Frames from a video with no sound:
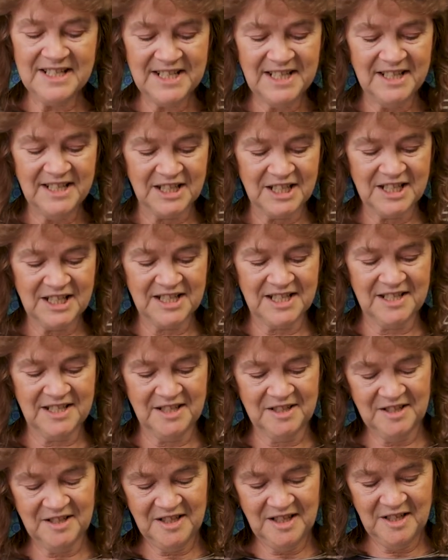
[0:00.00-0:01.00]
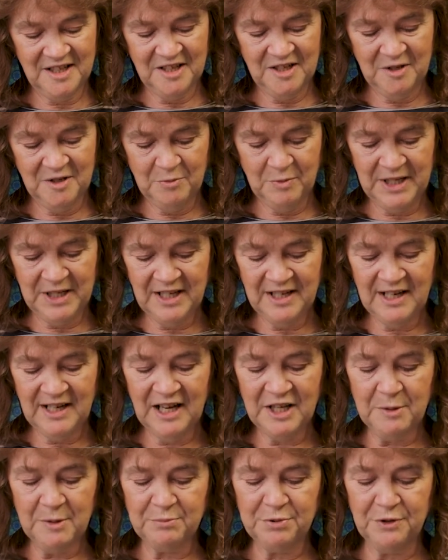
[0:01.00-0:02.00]
six, we hear
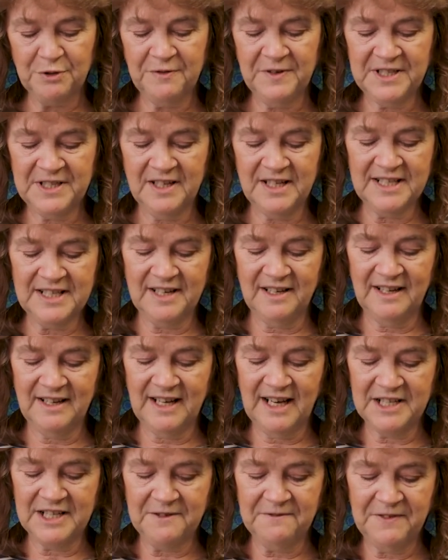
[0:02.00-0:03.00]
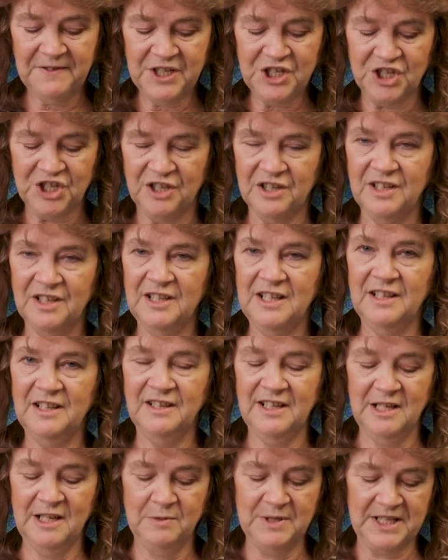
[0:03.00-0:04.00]
how the prophet Isaiah had a vision
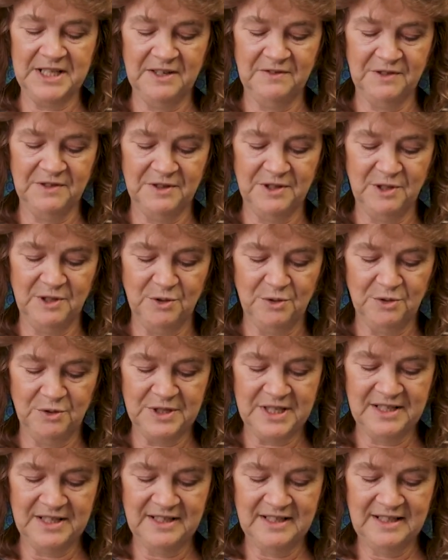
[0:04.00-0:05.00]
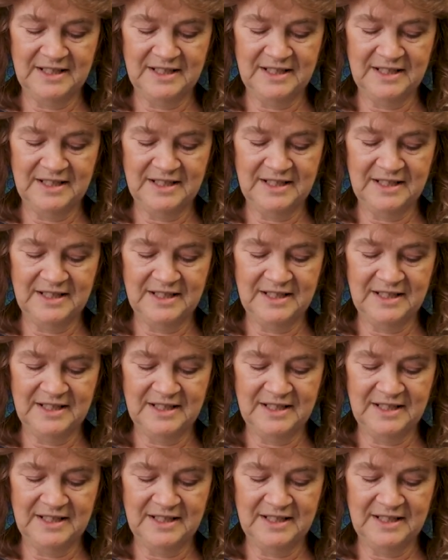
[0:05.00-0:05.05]
that he was given of the Lord.